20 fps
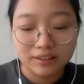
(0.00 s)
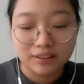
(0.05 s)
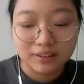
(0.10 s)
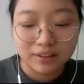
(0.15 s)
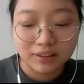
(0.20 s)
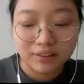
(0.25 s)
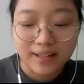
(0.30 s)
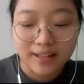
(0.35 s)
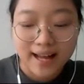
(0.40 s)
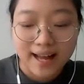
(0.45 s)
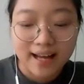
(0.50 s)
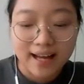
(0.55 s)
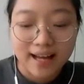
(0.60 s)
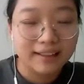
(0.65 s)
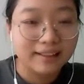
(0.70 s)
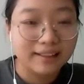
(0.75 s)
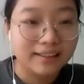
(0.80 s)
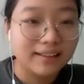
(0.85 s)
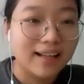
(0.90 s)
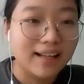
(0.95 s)
So
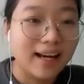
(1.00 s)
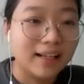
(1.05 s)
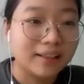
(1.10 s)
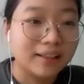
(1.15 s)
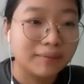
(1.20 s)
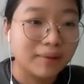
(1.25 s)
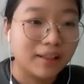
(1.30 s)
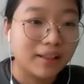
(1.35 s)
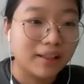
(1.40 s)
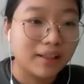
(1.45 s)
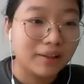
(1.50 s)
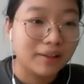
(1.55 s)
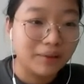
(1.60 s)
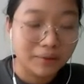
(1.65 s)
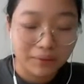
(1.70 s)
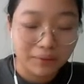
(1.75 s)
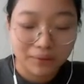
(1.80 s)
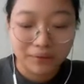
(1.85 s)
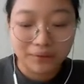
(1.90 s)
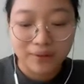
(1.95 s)
that next part
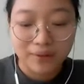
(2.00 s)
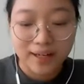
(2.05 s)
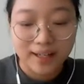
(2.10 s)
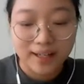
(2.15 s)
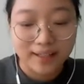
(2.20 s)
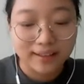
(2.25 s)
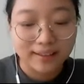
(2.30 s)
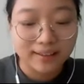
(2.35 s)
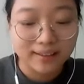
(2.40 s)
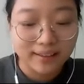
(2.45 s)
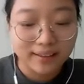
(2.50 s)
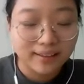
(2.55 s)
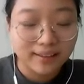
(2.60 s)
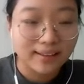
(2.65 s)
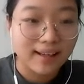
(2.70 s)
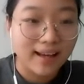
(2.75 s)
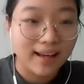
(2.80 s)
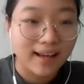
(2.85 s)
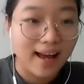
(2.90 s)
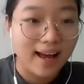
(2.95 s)
we write
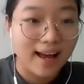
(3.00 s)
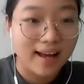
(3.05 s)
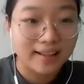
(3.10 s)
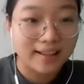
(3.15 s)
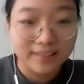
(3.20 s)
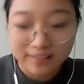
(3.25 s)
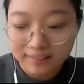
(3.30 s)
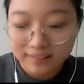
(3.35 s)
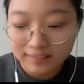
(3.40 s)
head.